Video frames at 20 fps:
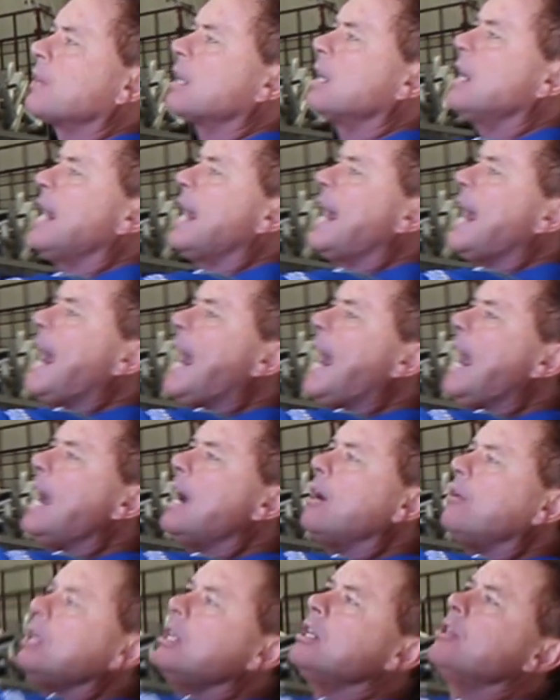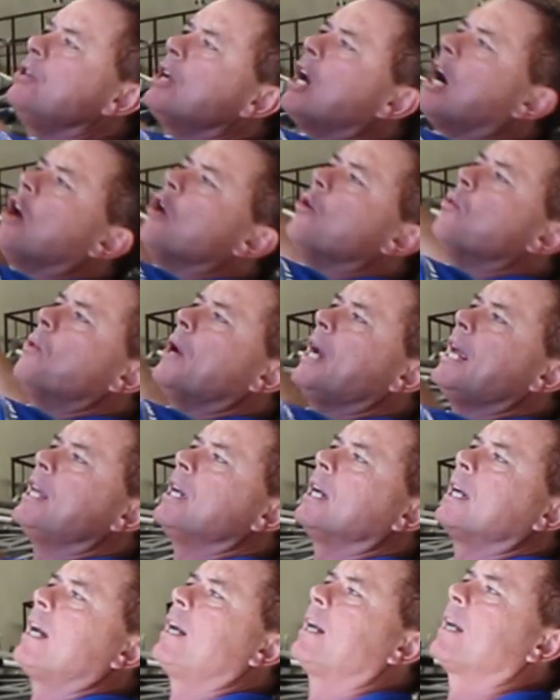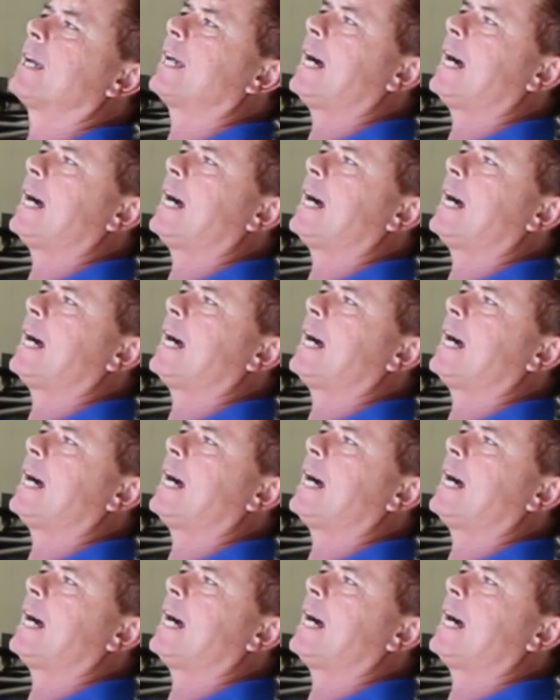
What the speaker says: yep, how do you know where you're going to